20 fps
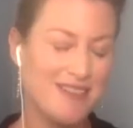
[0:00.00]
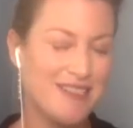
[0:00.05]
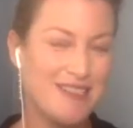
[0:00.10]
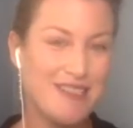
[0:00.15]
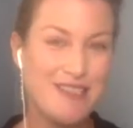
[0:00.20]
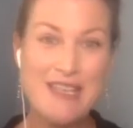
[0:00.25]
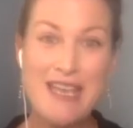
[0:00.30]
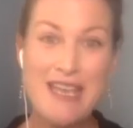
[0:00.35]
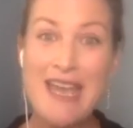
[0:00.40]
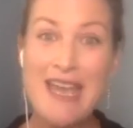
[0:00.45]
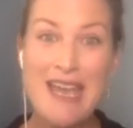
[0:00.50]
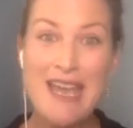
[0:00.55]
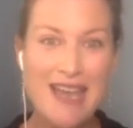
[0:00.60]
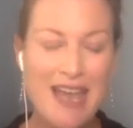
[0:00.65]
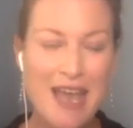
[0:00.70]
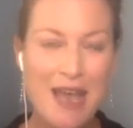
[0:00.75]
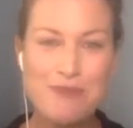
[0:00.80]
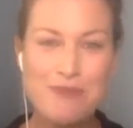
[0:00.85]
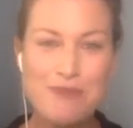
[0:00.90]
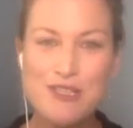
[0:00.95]
Yeah,
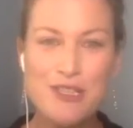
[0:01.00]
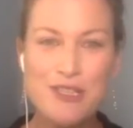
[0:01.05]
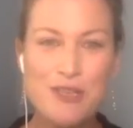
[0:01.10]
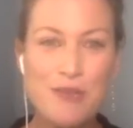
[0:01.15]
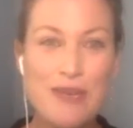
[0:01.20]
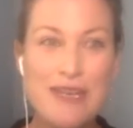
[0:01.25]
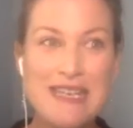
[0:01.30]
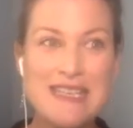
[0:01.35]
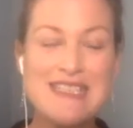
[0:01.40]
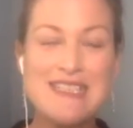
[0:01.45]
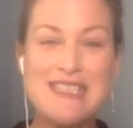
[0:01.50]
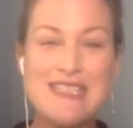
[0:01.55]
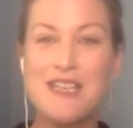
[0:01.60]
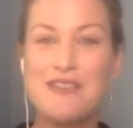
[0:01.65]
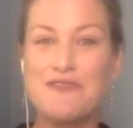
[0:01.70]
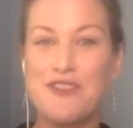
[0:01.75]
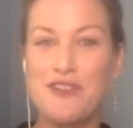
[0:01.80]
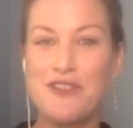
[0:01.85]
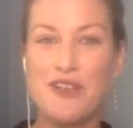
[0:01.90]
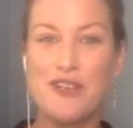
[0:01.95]
absolutely. We get sick
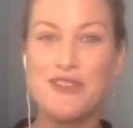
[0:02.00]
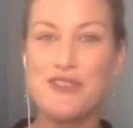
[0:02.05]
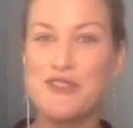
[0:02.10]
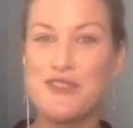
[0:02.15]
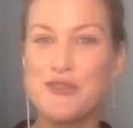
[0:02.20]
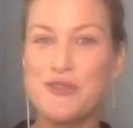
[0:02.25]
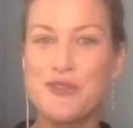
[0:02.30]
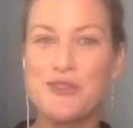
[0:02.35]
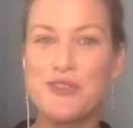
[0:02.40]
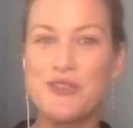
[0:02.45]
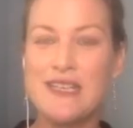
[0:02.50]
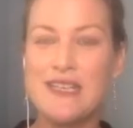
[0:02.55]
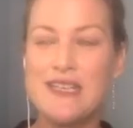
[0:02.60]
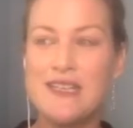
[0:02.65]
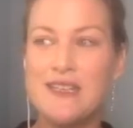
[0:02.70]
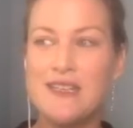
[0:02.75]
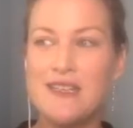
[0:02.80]
and, of our own story. Yeah.